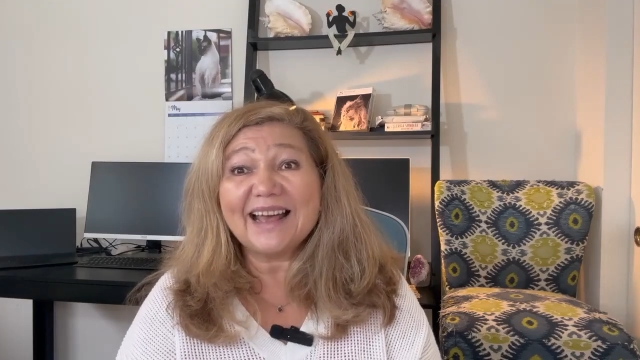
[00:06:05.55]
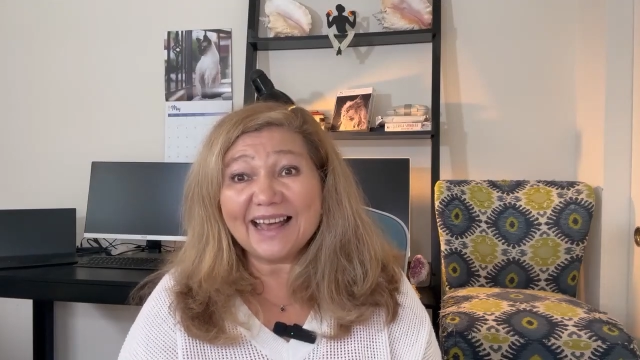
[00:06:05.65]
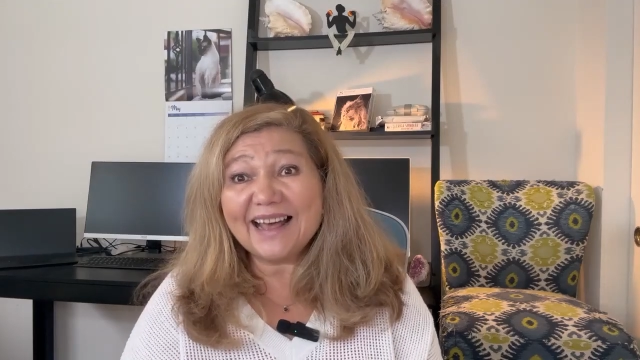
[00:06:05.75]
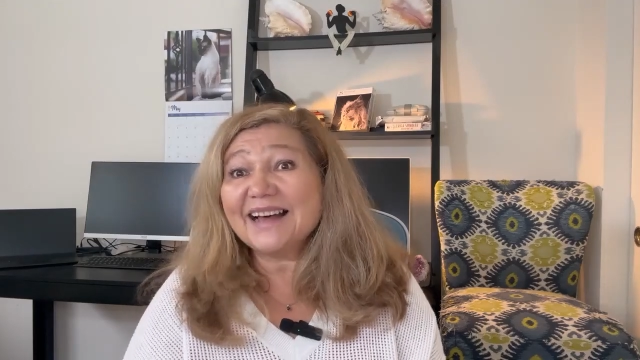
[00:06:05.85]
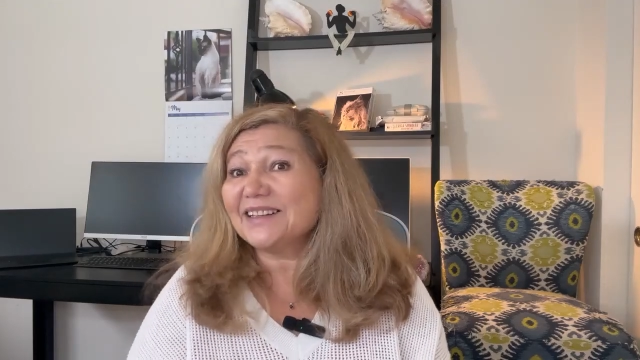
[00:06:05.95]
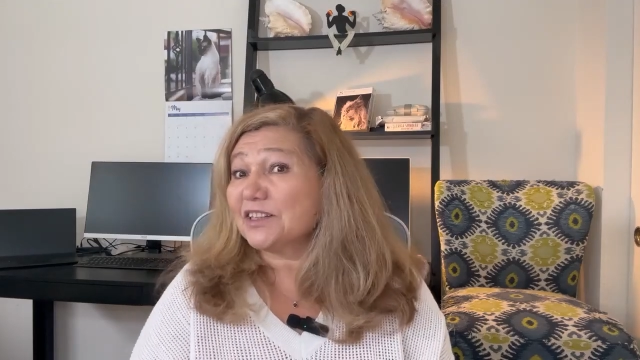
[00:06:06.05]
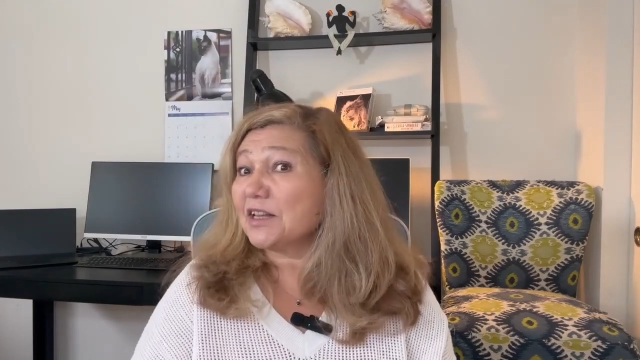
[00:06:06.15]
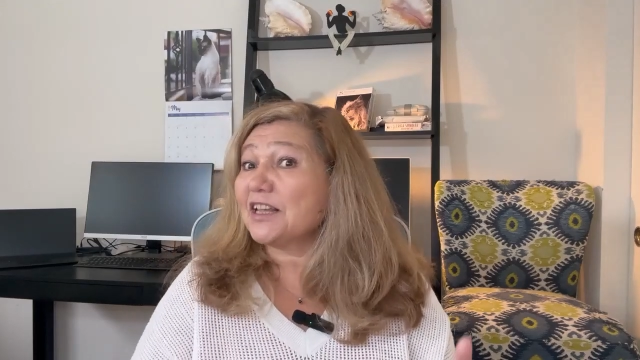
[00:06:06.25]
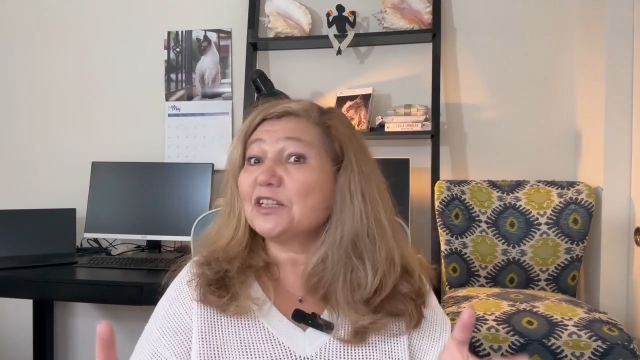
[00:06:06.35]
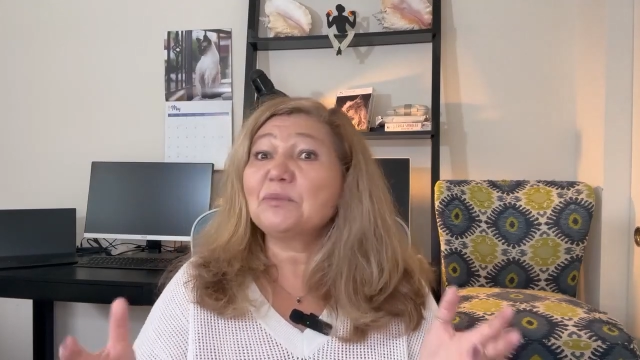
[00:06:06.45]
And
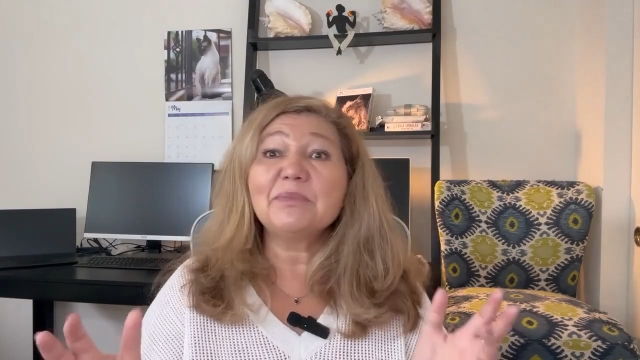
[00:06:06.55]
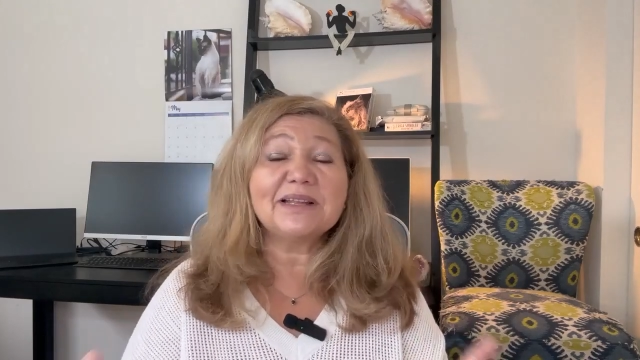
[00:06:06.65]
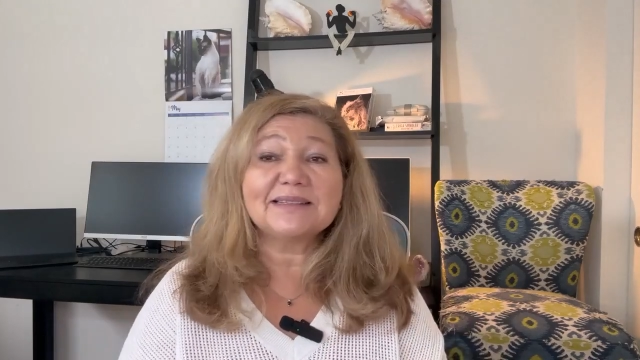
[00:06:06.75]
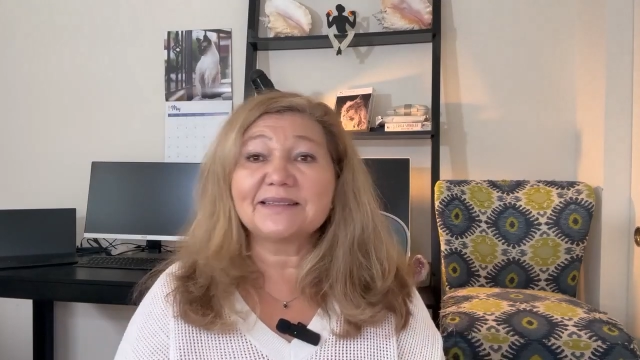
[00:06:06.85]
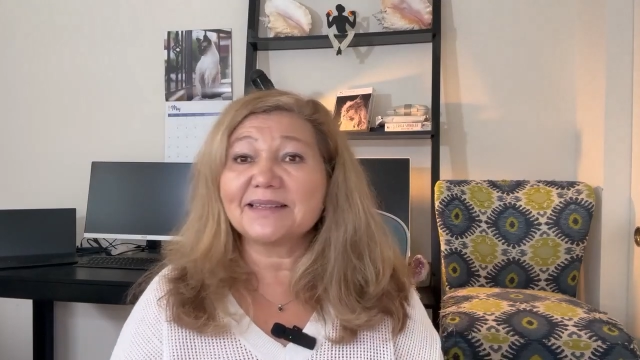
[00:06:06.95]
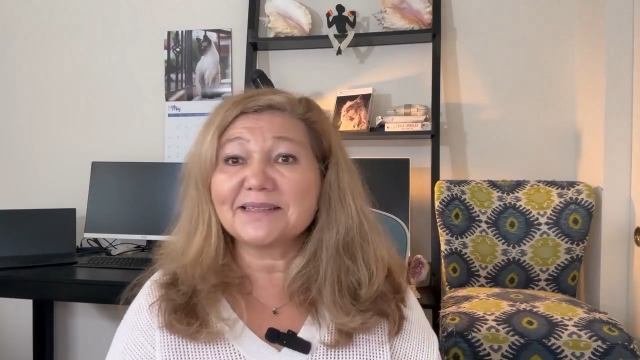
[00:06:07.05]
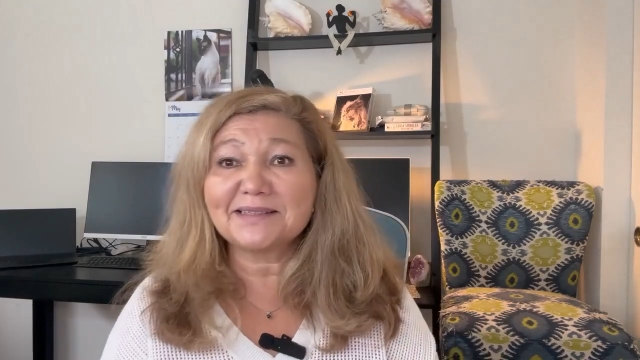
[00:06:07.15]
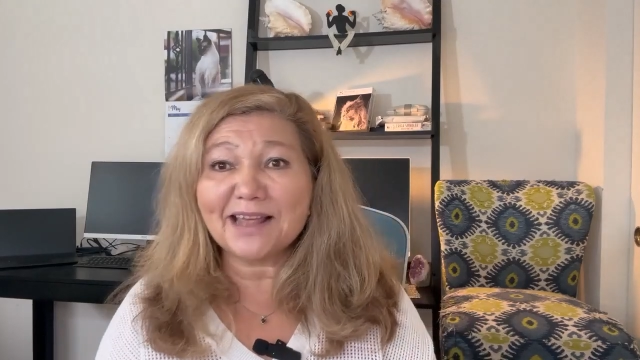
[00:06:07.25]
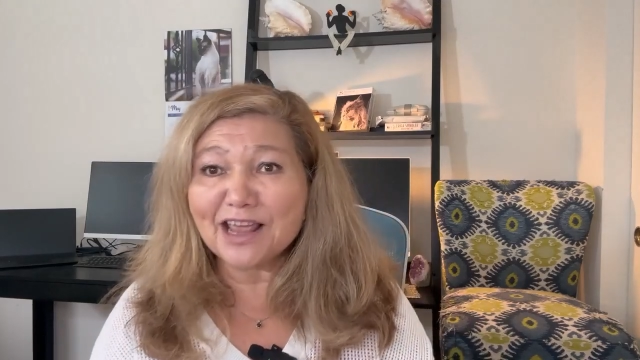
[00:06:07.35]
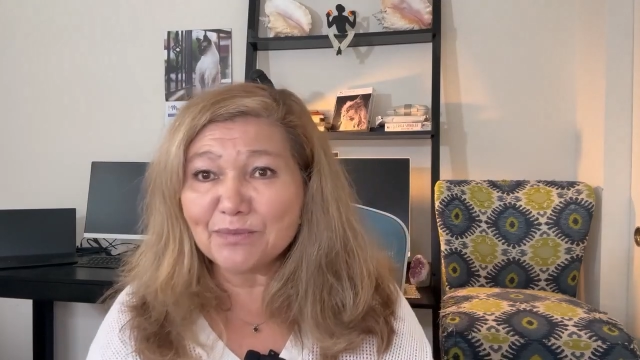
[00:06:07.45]
it means the
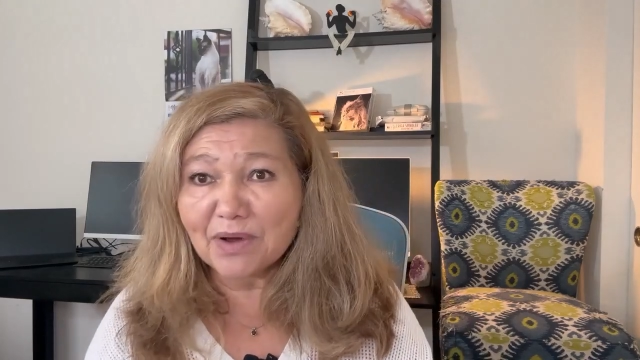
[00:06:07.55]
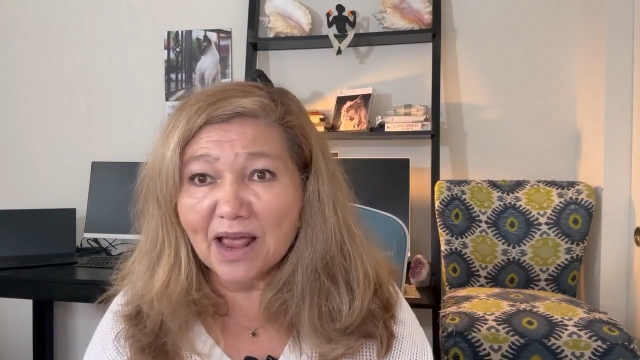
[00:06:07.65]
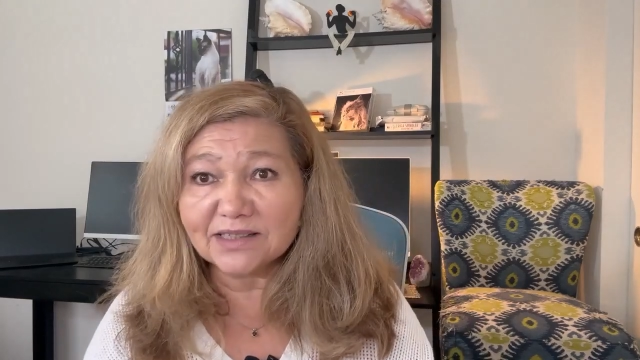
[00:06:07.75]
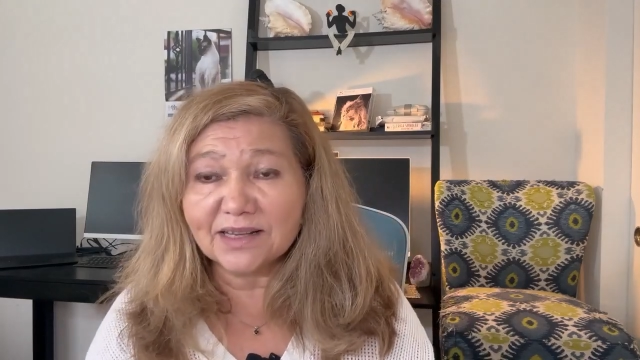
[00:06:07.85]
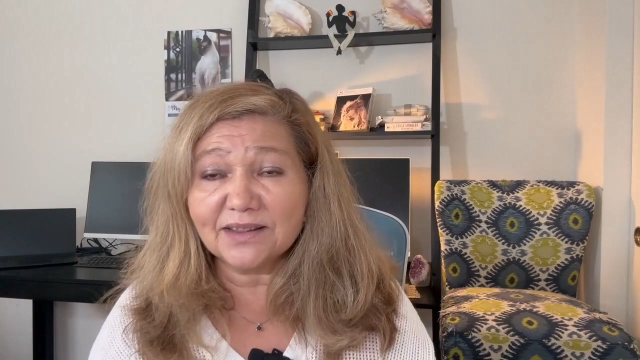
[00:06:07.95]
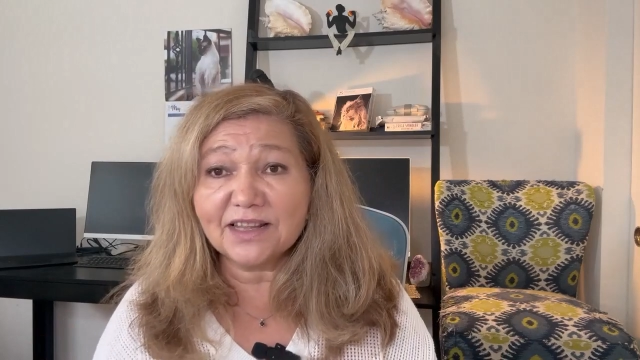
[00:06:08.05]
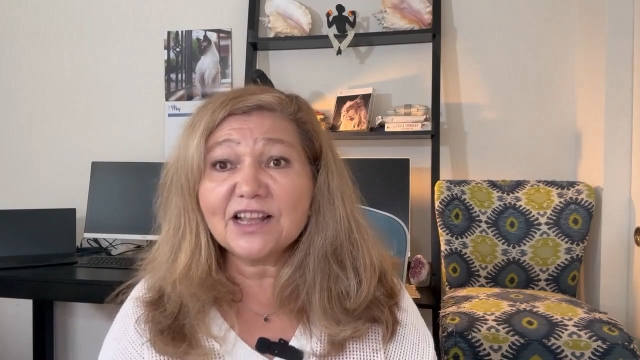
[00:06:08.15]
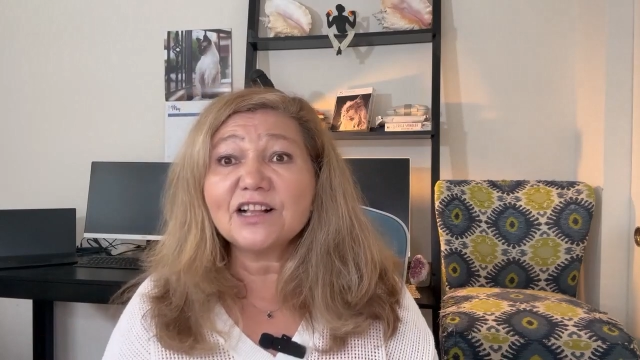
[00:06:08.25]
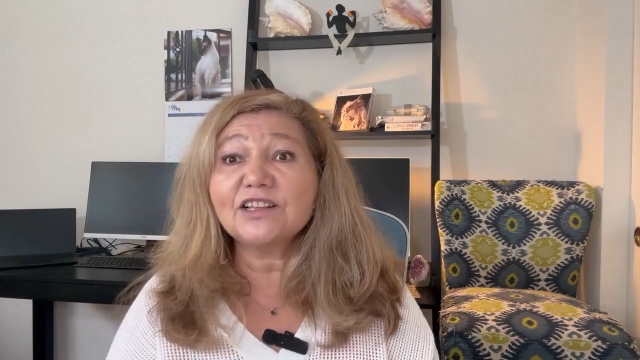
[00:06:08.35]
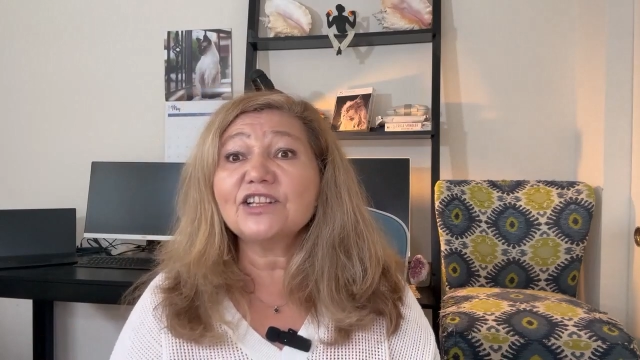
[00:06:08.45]
same as in
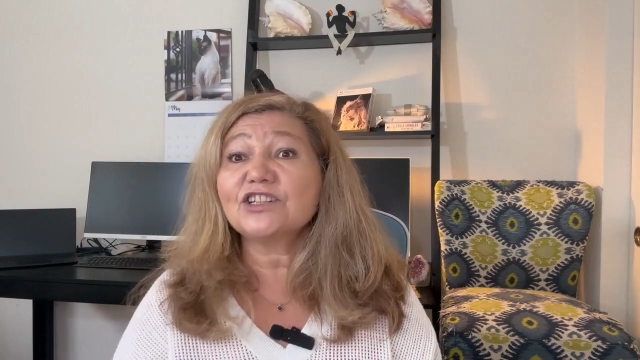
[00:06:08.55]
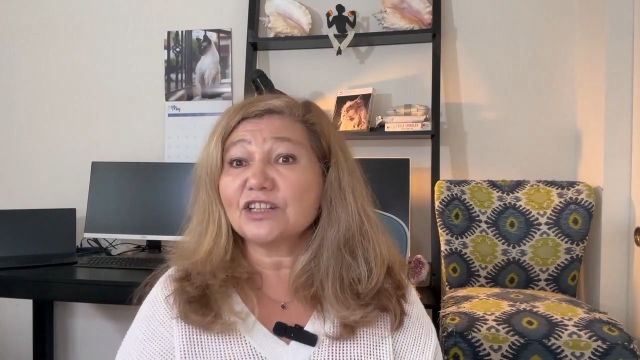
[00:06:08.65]
English.